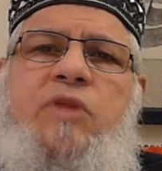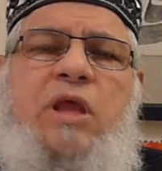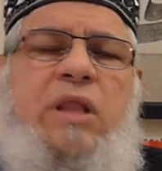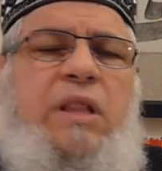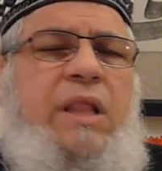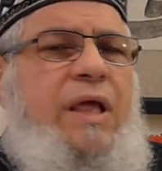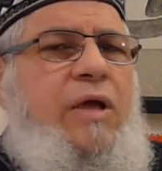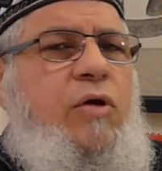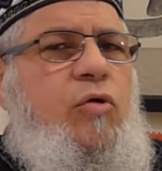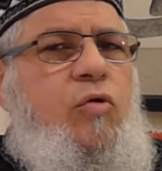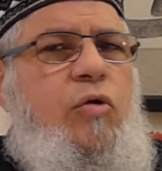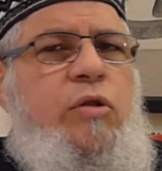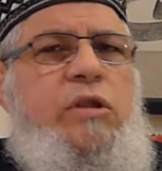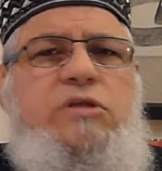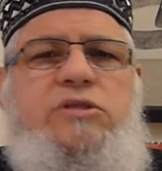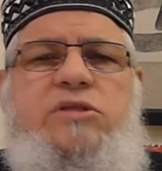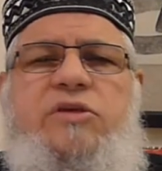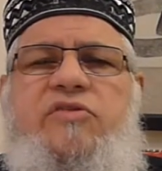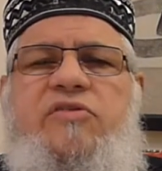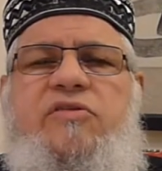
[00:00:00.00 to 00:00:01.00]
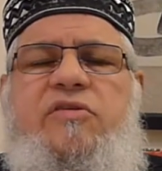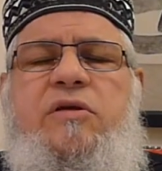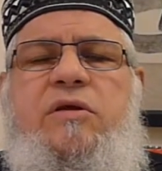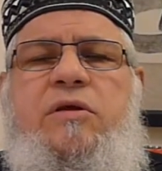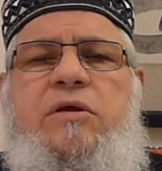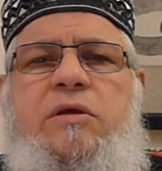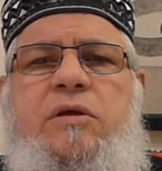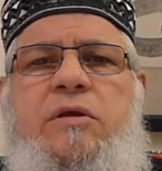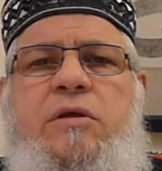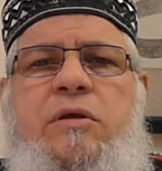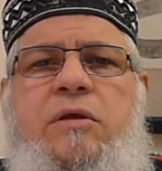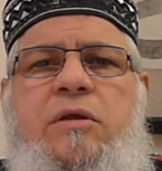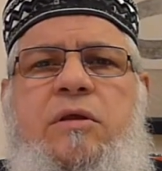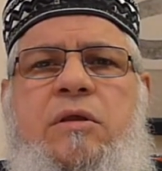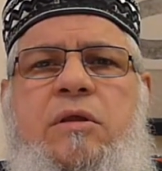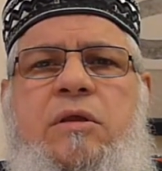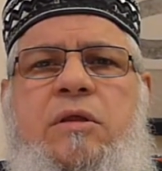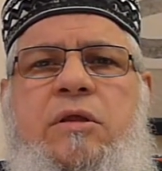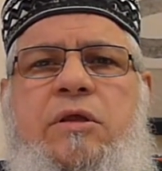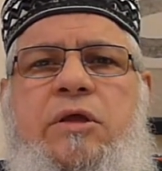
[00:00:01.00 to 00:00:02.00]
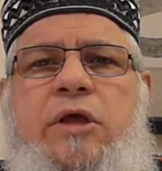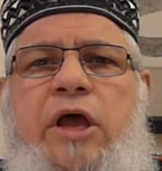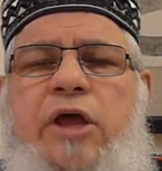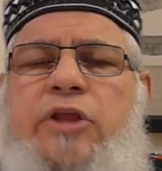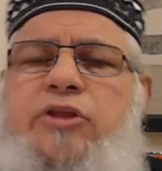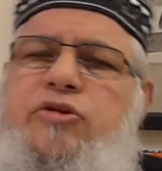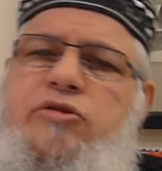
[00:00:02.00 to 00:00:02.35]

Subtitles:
like colleges and